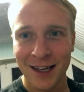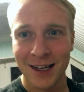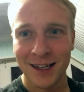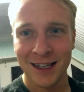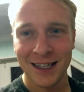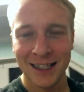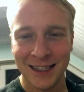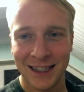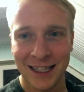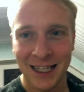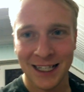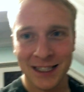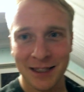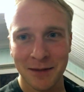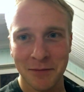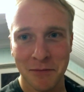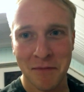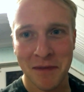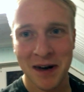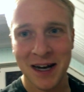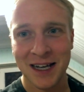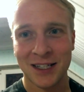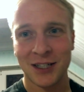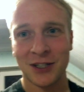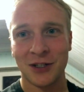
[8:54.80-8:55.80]
It doesn't
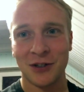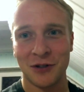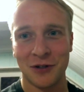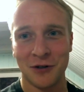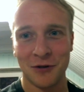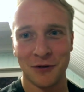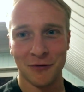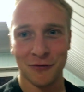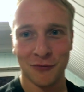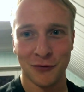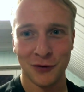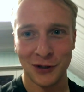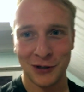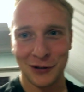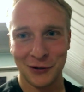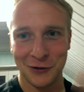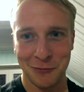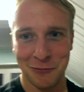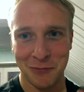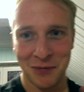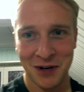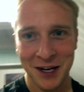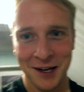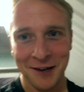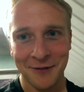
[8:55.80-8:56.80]
matter what you
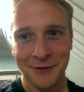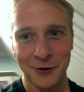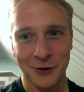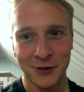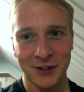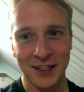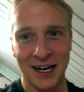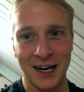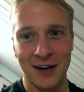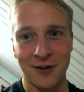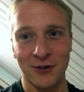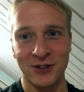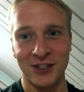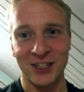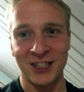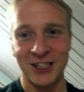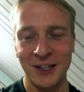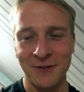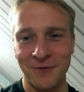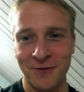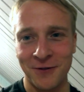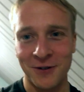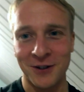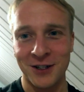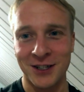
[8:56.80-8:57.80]
believe on. Our
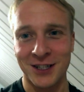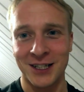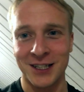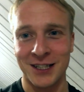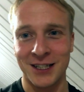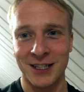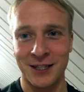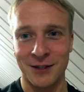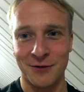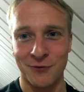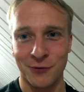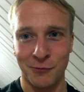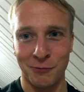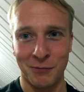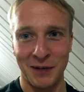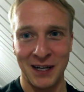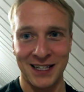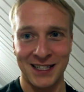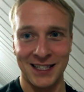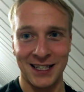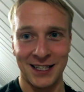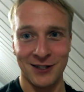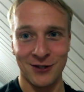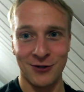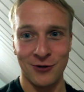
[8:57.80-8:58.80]
differences is what
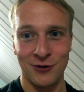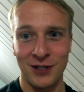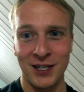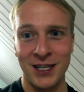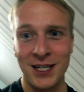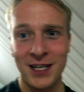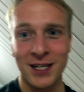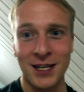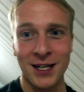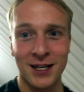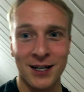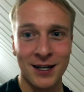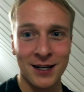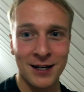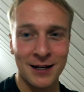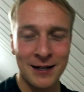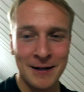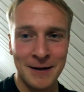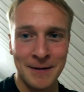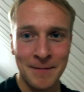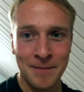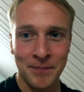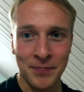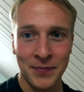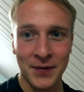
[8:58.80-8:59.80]
makes us unique,
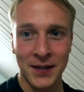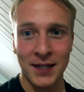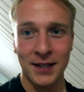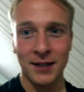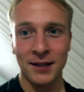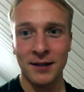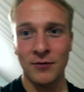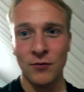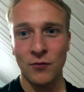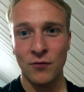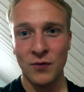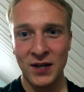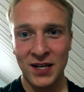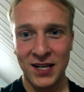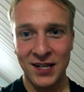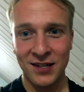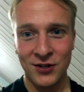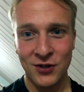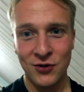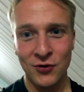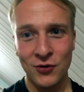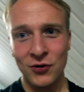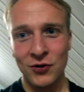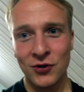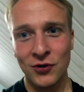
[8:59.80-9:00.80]
and we can
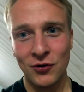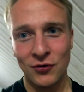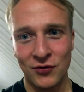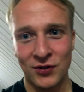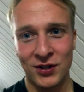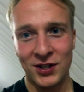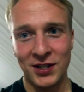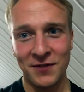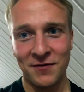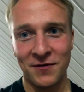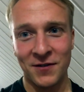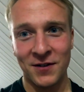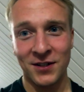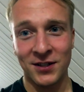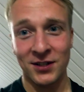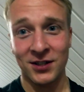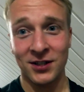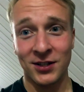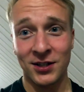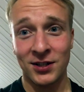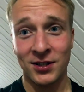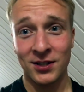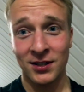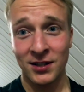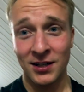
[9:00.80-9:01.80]
use those
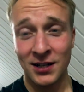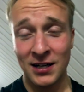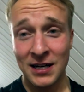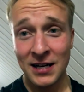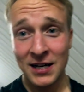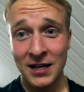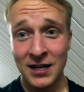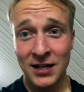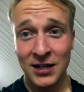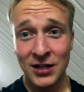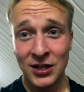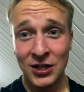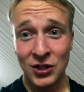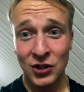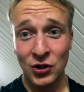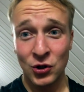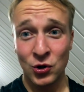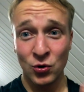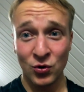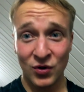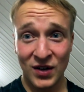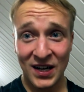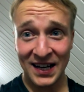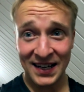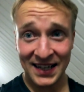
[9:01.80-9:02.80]
differences
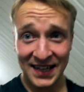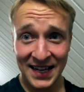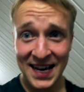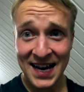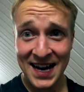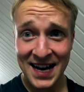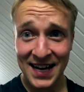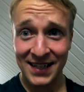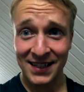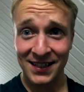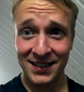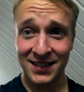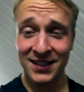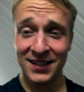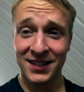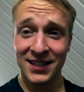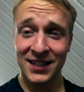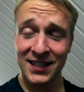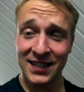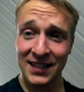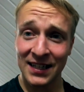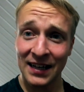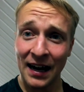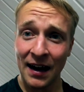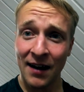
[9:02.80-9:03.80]
to connect and
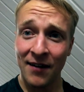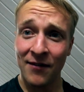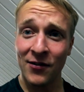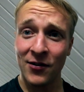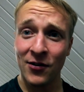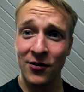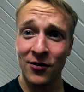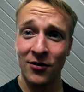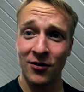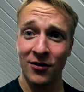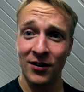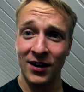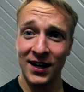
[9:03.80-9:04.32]
discover